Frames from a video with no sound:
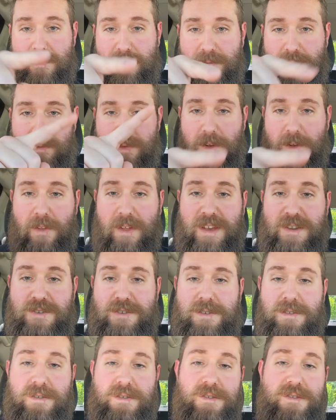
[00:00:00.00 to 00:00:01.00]

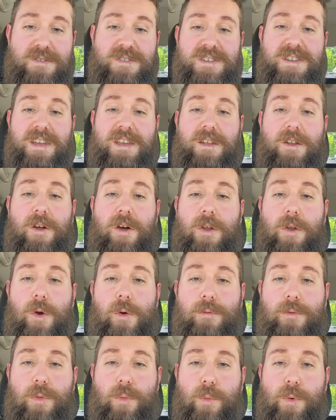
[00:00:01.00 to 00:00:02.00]
ventilation. You stick it on
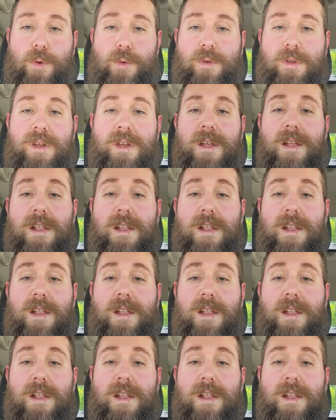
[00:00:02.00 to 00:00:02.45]
over the wound.